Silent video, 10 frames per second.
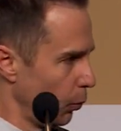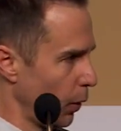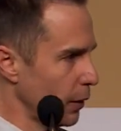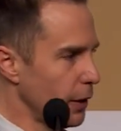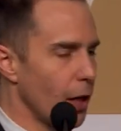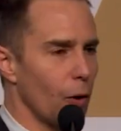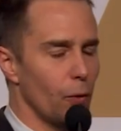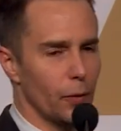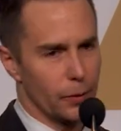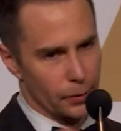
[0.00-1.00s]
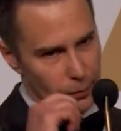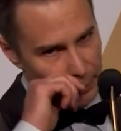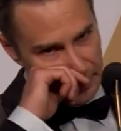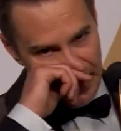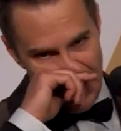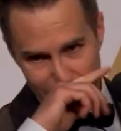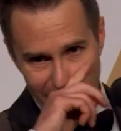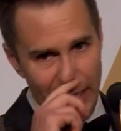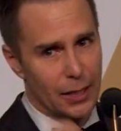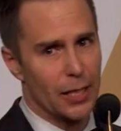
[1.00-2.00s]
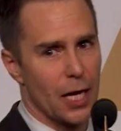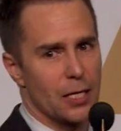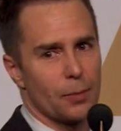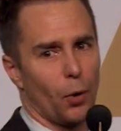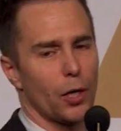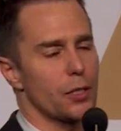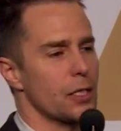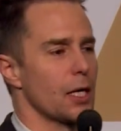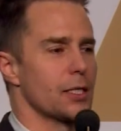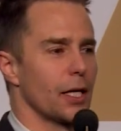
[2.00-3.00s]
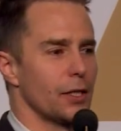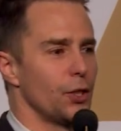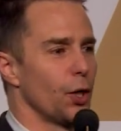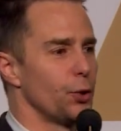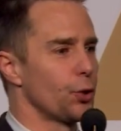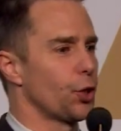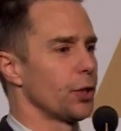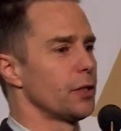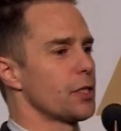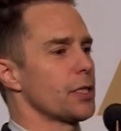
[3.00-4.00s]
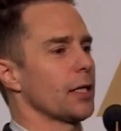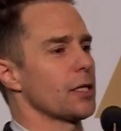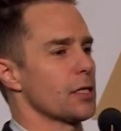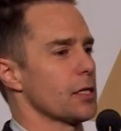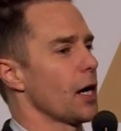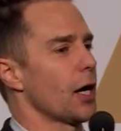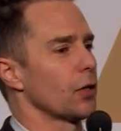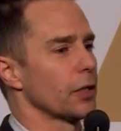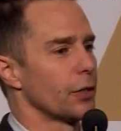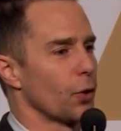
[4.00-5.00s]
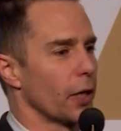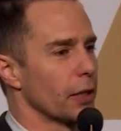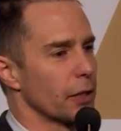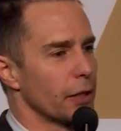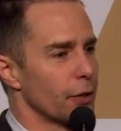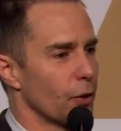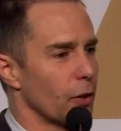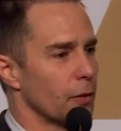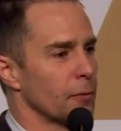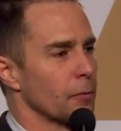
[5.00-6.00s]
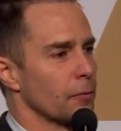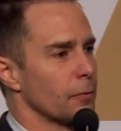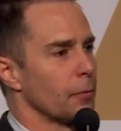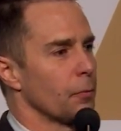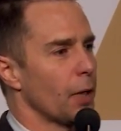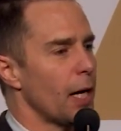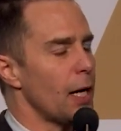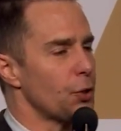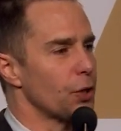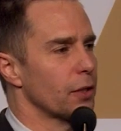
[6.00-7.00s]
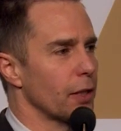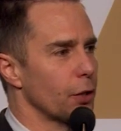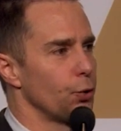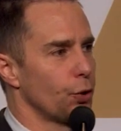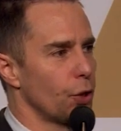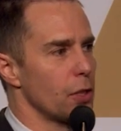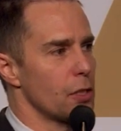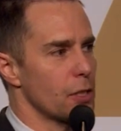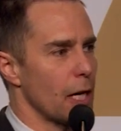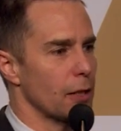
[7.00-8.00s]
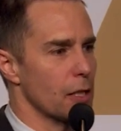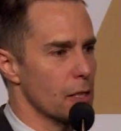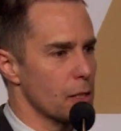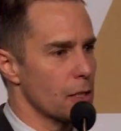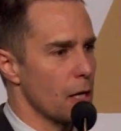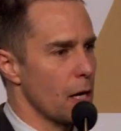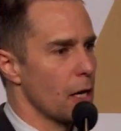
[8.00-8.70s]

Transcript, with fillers: Well, you know... He says, Martin says that, you know, you couldn't set this in Ireland or England or... But I actually think you could set this